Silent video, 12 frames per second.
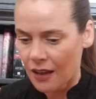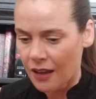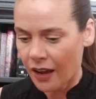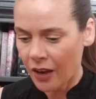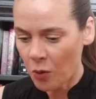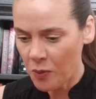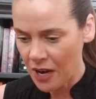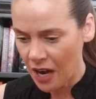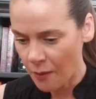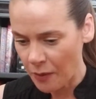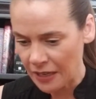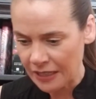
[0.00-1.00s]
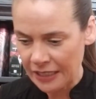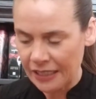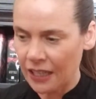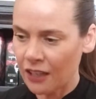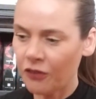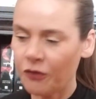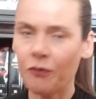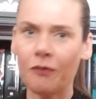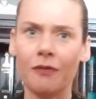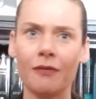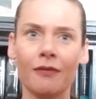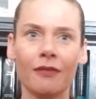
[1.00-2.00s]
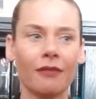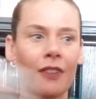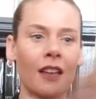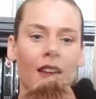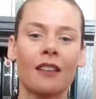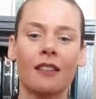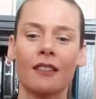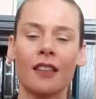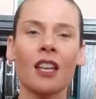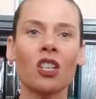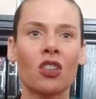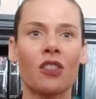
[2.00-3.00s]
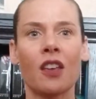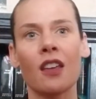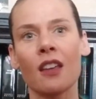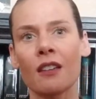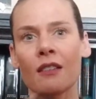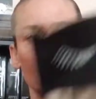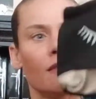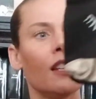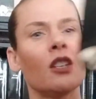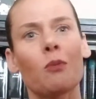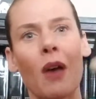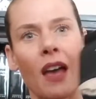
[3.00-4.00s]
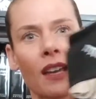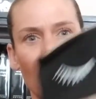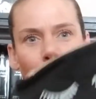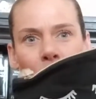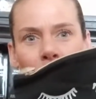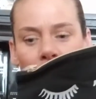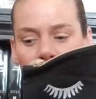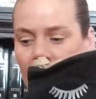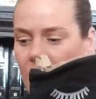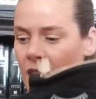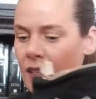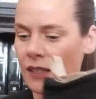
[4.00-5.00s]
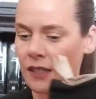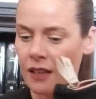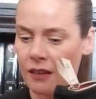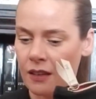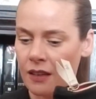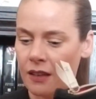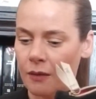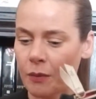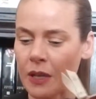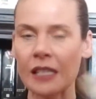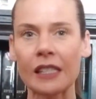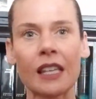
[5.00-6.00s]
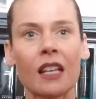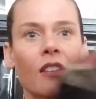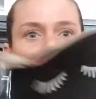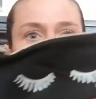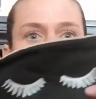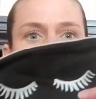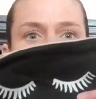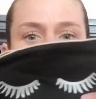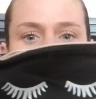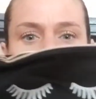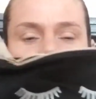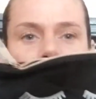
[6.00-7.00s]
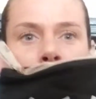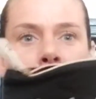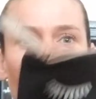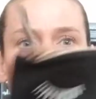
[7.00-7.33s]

I opened it up, and instead of like, each bag came with five things, but instead of like loading them up